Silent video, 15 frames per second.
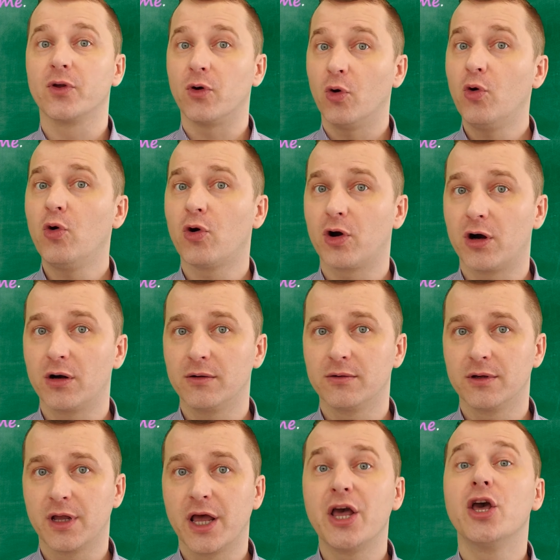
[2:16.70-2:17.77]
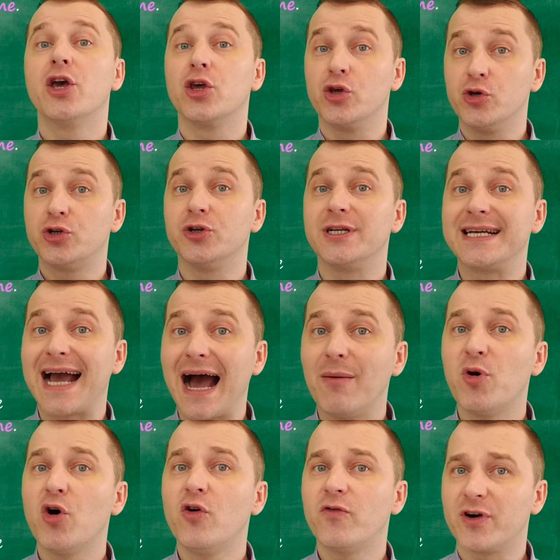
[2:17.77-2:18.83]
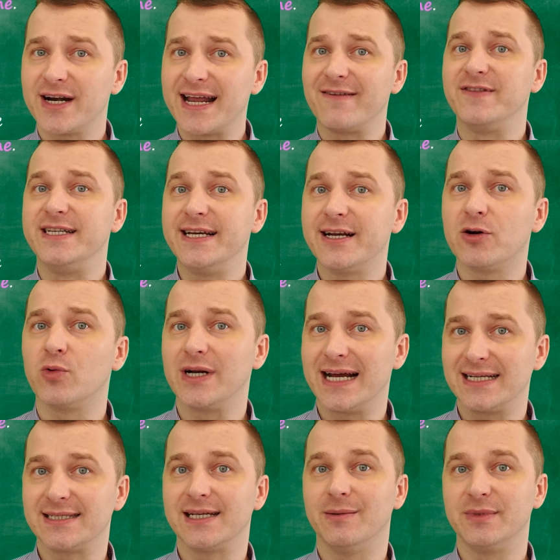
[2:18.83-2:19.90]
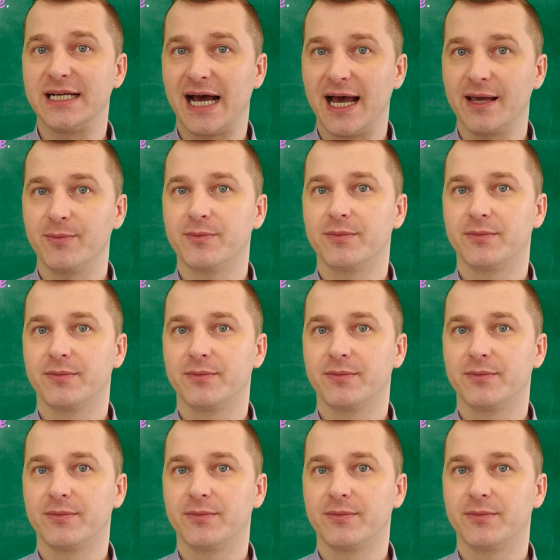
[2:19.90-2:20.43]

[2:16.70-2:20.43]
Or, you should come over and have dinner with us sometime.